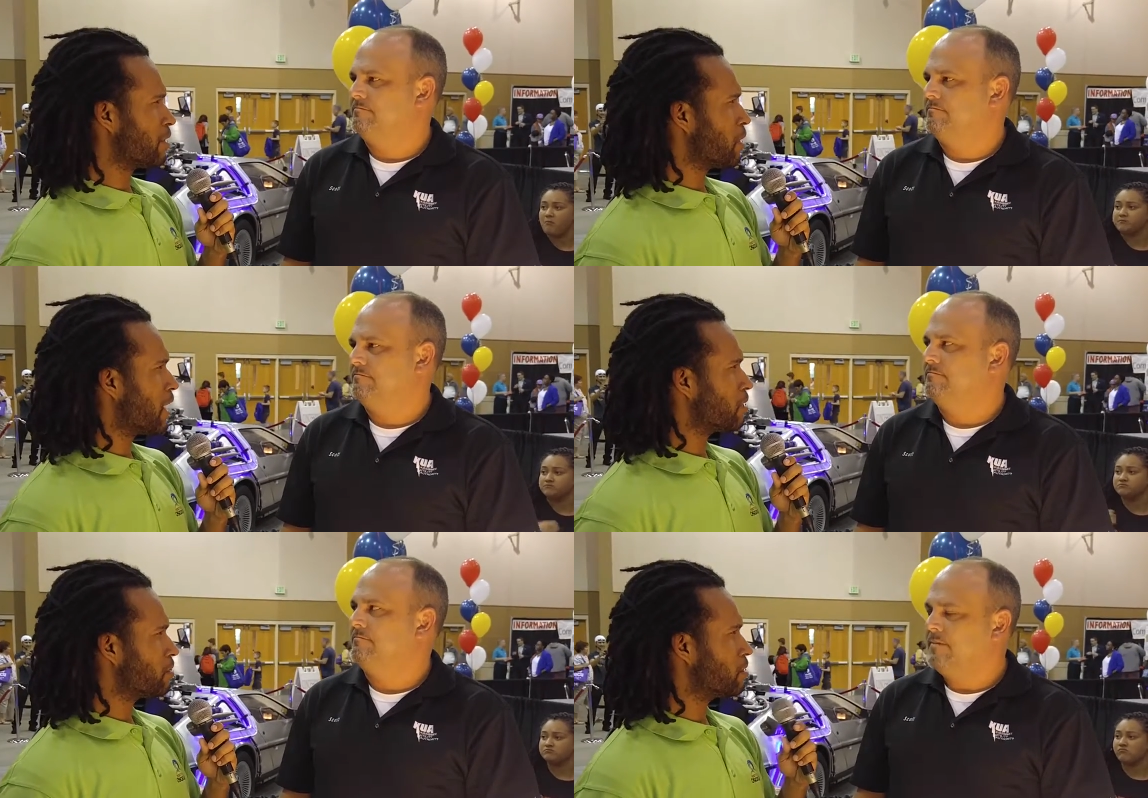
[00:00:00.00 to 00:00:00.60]

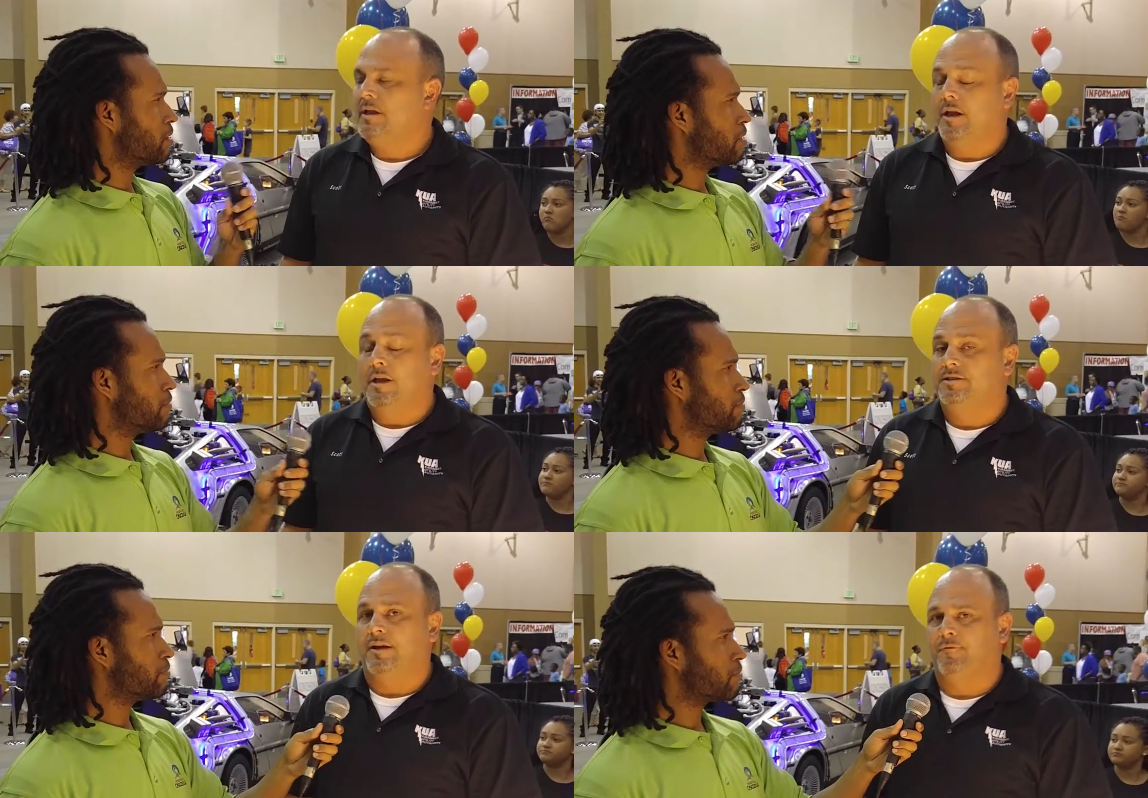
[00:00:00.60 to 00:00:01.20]
Speaker 1: right?
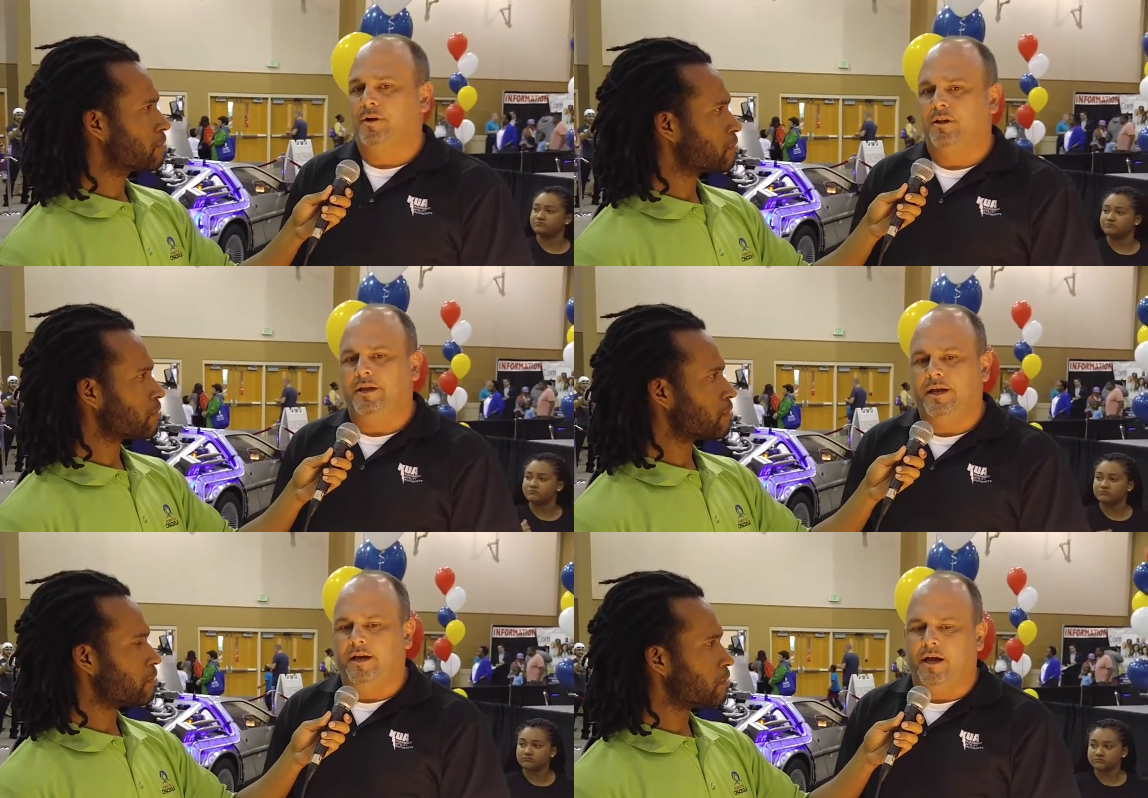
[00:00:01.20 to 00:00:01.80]

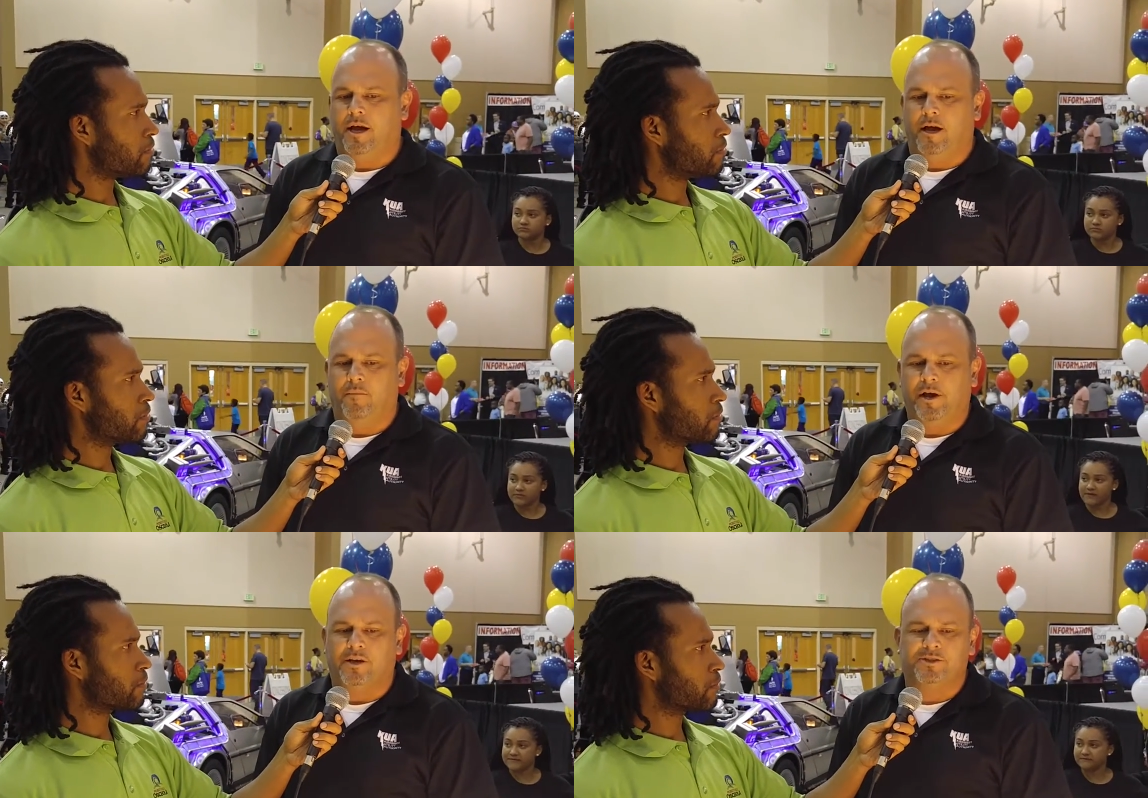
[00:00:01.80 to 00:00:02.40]
Definitely. Um,
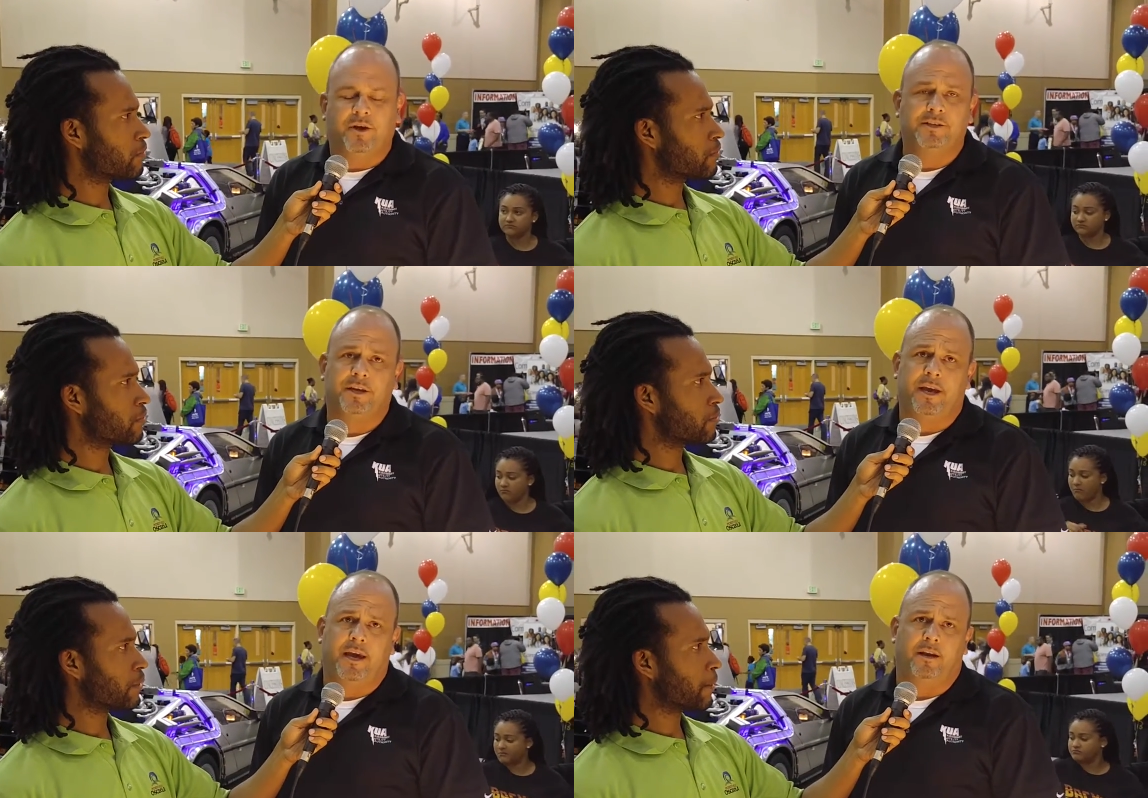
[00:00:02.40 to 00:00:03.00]
we also
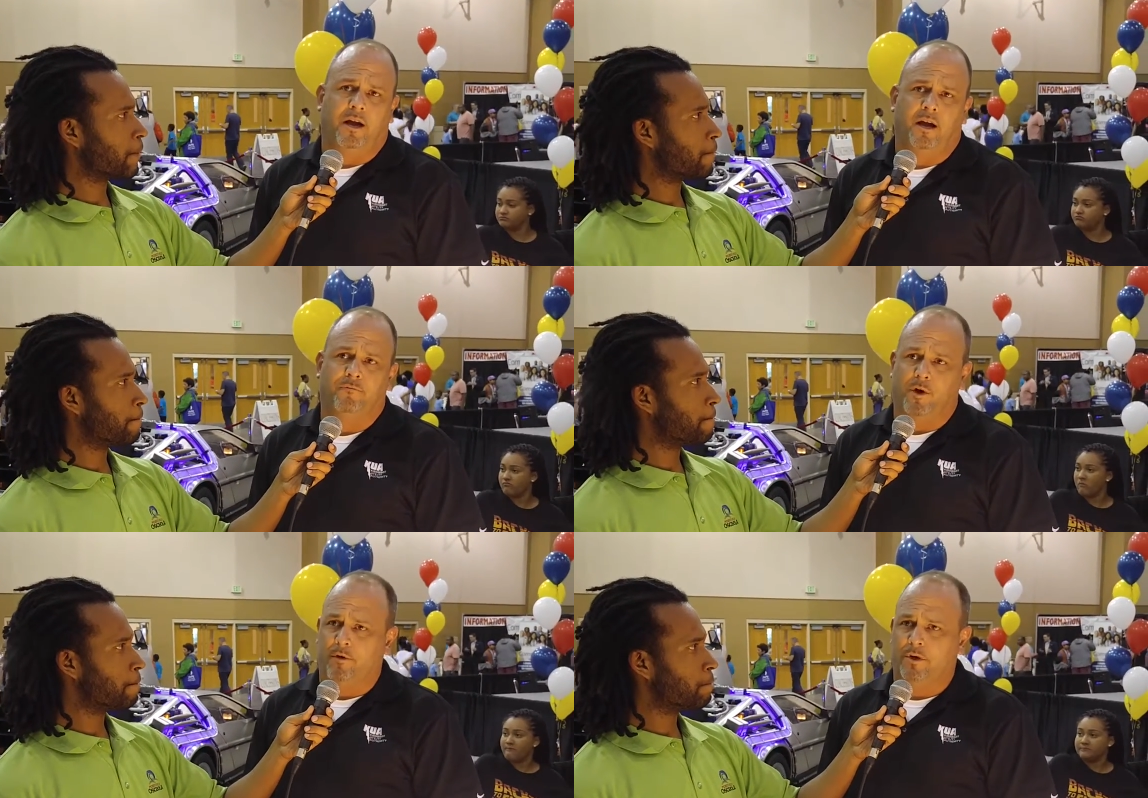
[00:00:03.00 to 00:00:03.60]
educate uh,
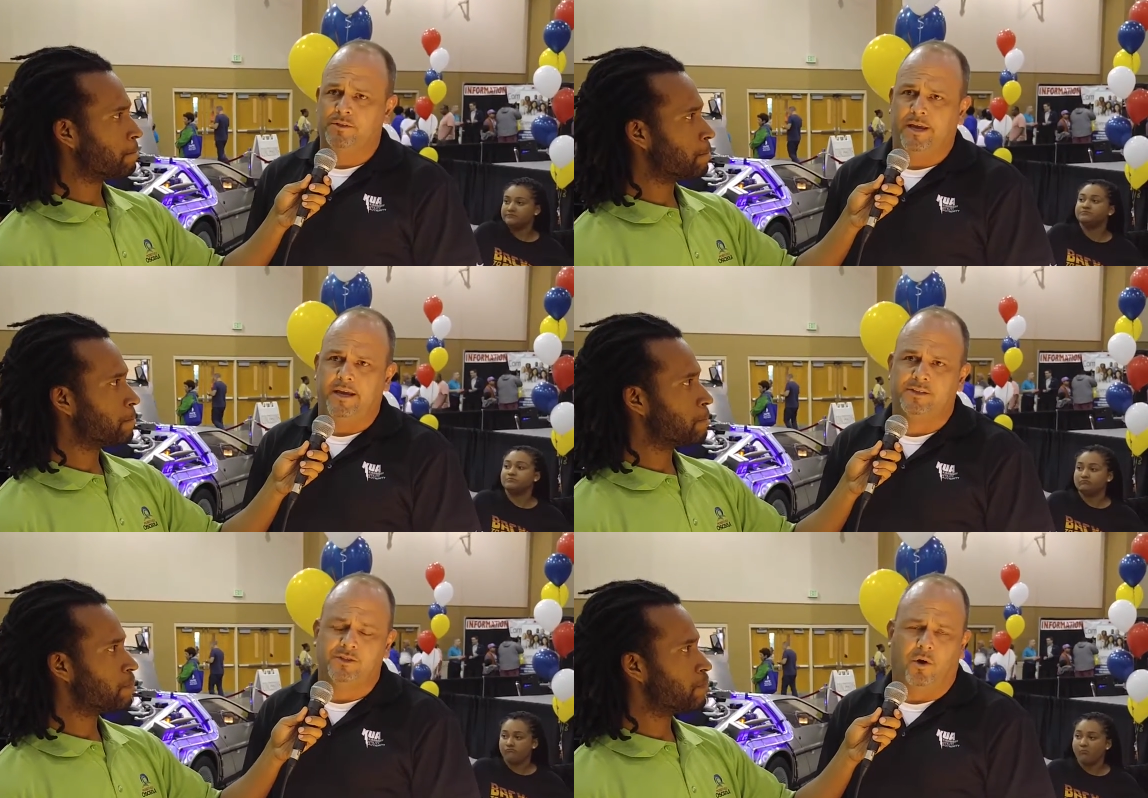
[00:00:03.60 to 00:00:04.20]

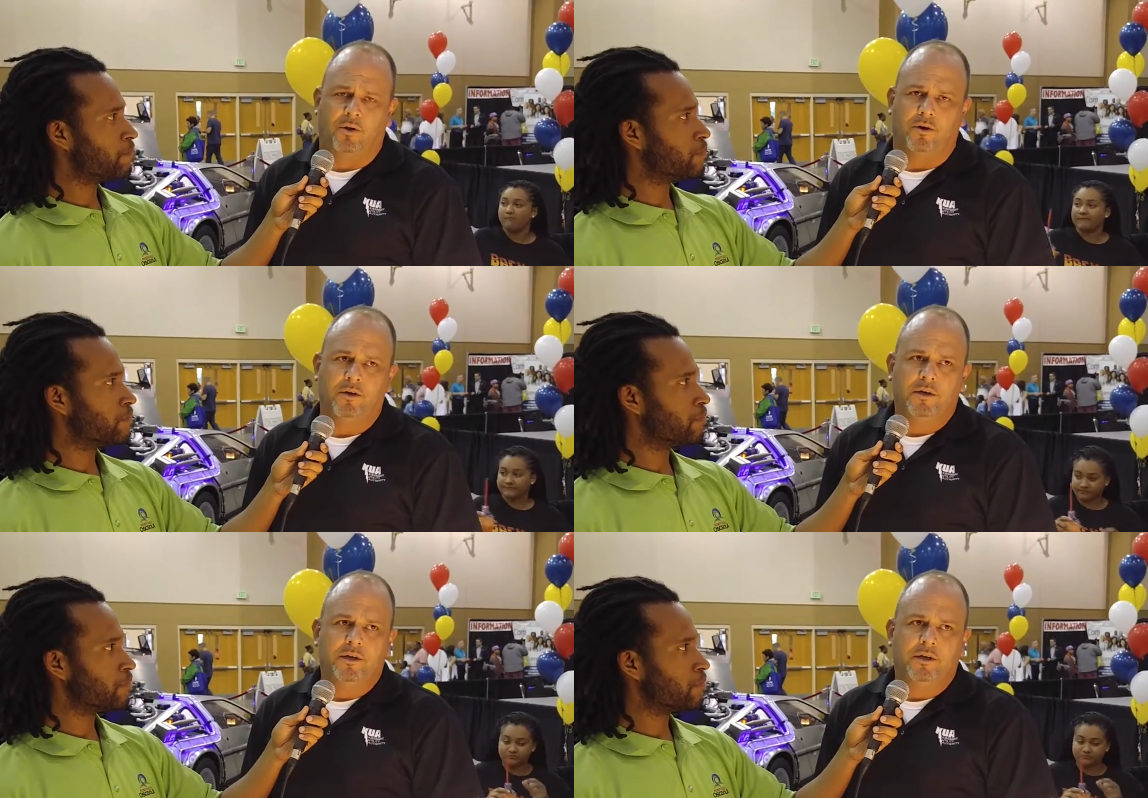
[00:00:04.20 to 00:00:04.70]
photovoltaic solar.